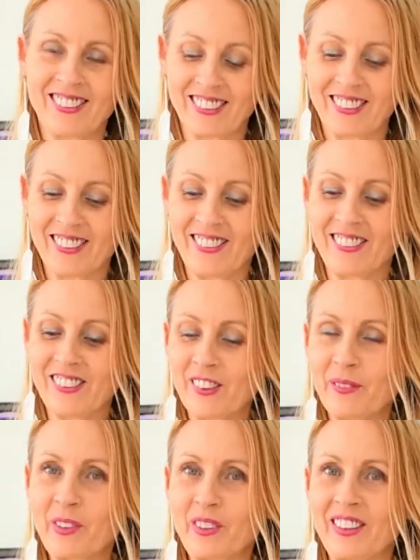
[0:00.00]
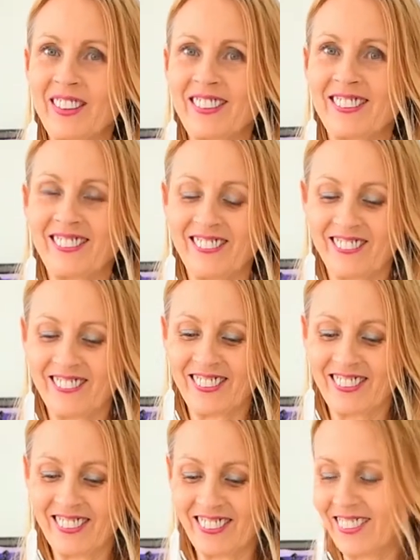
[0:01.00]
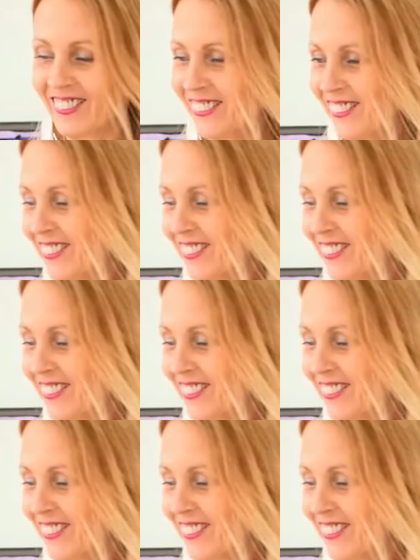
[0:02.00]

So I'll just put that in the fridge now.